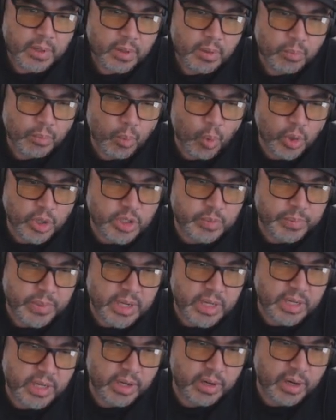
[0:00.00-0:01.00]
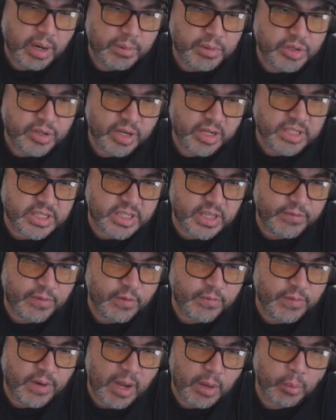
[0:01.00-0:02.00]
More speed here. I would try to see if you
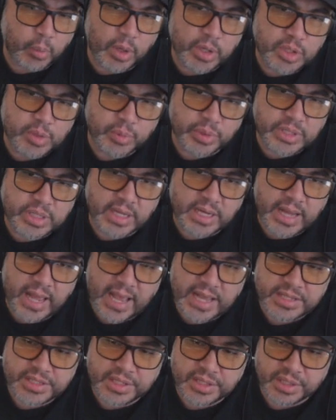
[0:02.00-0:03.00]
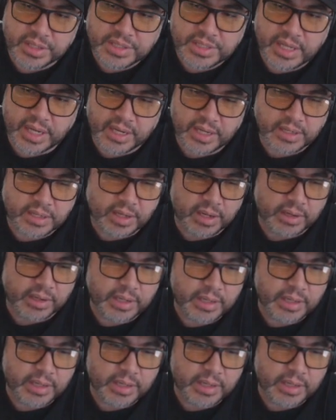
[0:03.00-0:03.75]
find ones with tenacity in the secondary.